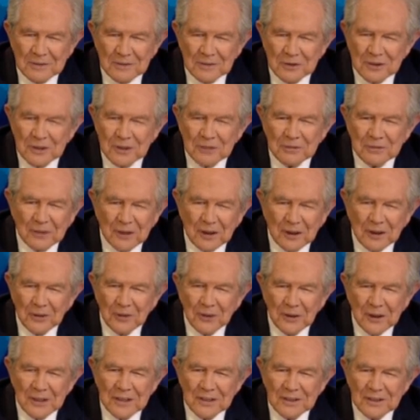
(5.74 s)
of shifting
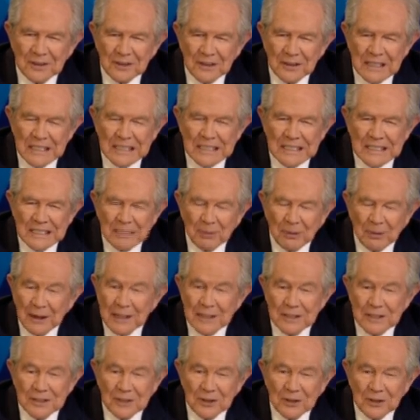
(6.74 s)
around. These
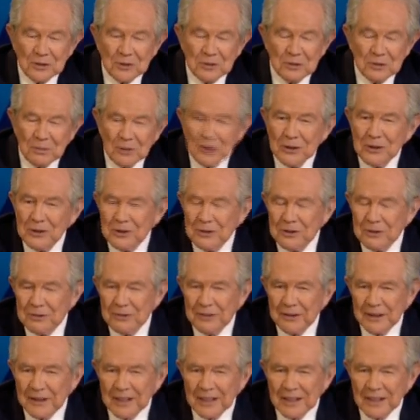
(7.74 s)
plates do
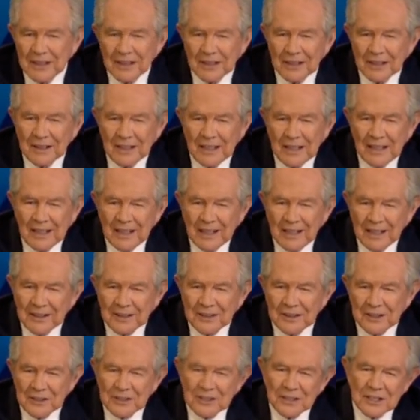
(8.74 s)
move, and
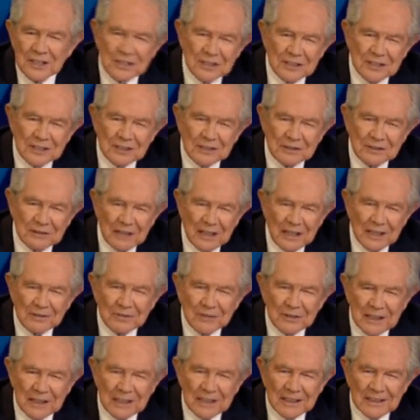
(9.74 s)
does this
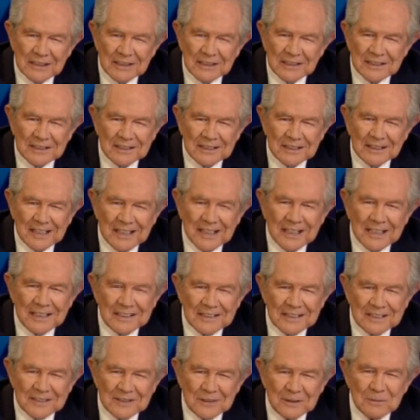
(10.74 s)

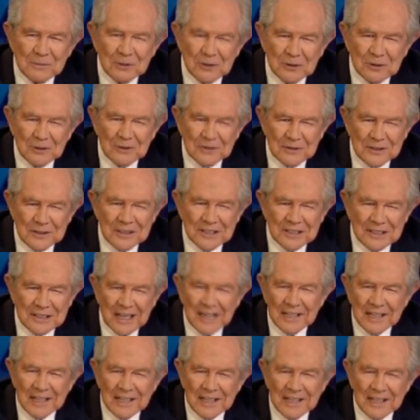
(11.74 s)
indicate some sort of a
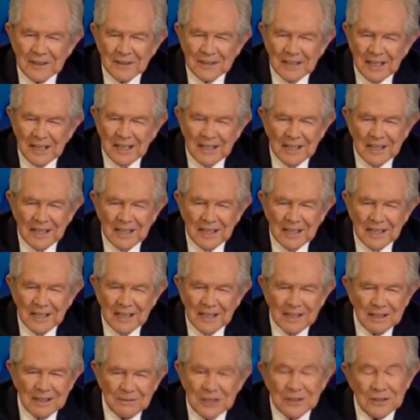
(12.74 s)
sign of the time?
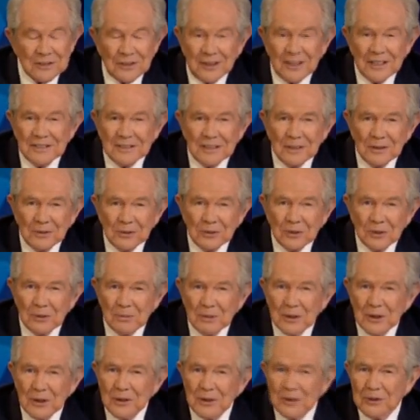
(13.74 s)
Jesus Christ said there were going
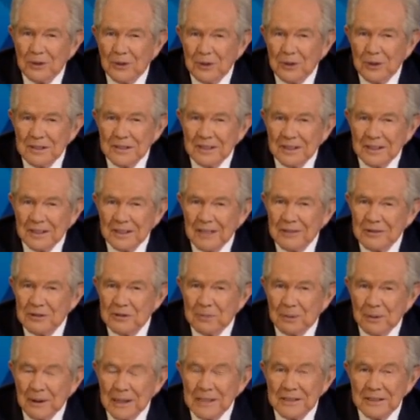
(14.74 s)
to be earthquakes in
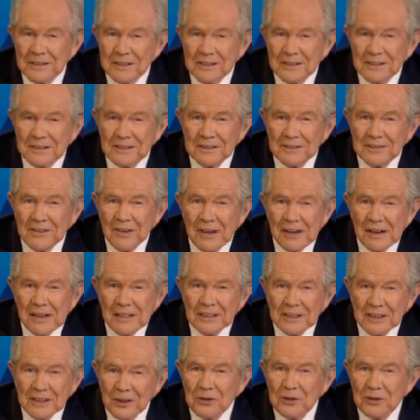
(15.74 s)
divers places, and
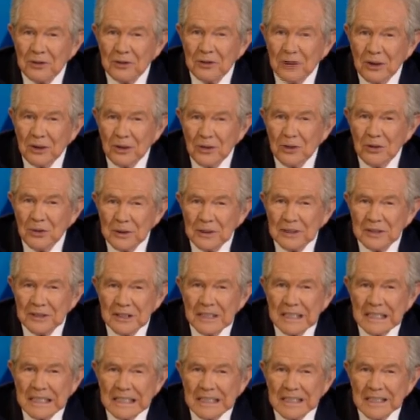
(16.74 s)
lo and behold, we're
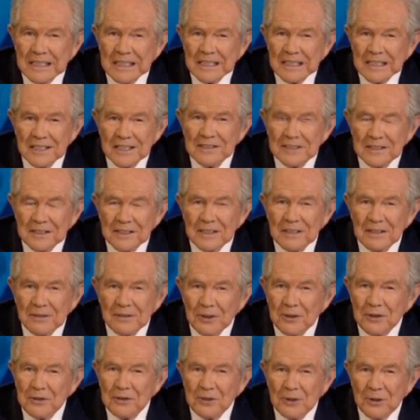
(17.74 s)
seeing an intensity of
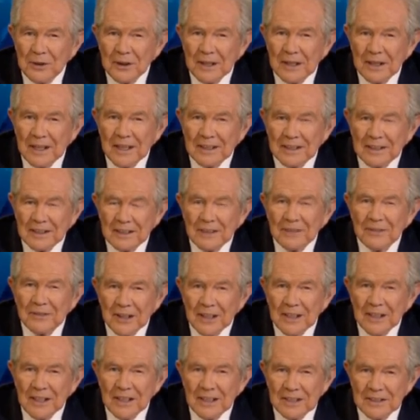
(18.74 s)
earthquake
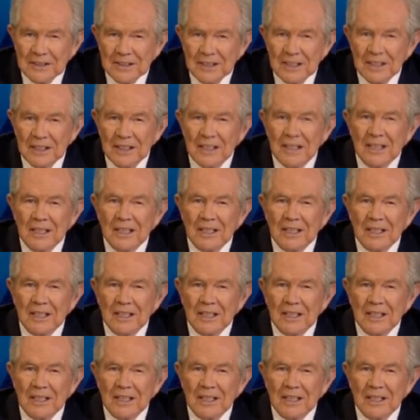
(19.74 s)
activity as the